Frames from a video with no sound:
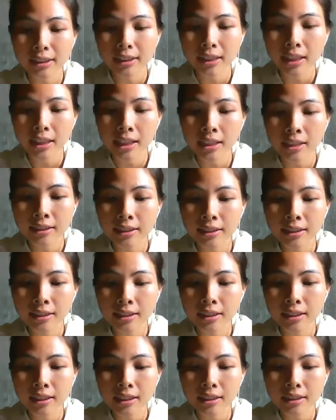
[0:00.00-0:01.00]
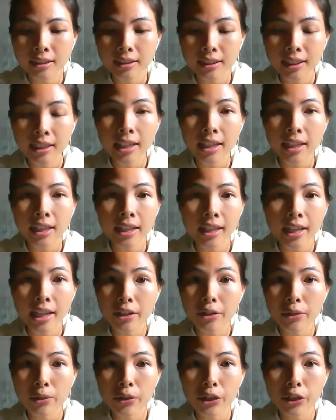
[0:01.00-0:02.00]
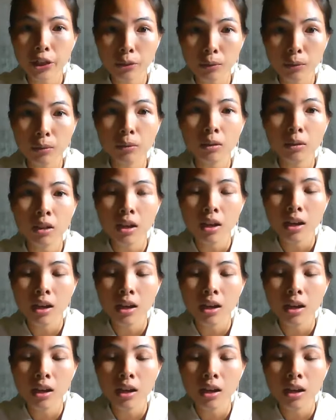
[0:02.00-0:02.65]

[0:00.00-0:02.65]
and they can reduce.